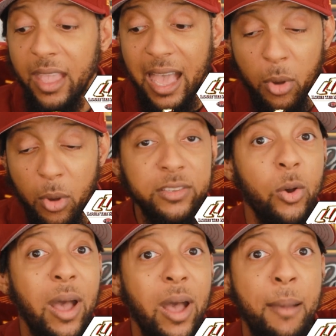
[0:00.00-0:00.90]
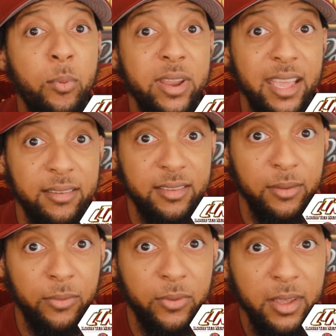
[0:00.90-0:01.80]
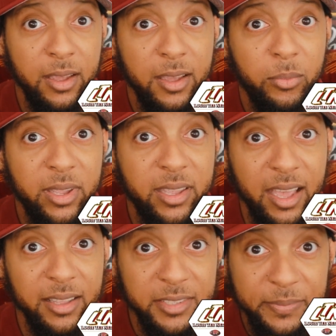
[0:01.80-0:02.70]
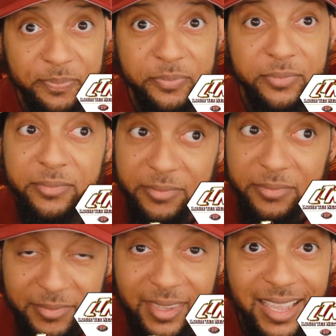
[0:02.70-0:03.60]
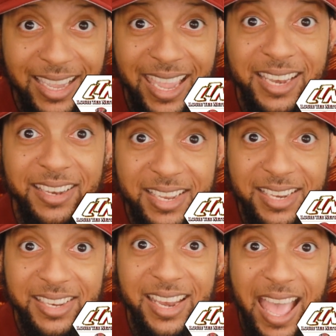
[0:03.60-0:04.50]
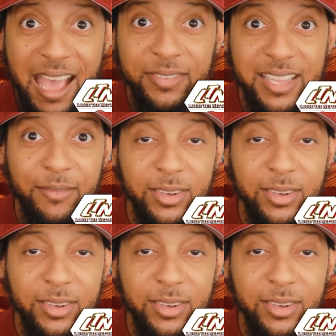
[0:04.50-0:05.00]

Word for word: I'm also apprehensive because, again, he did have 7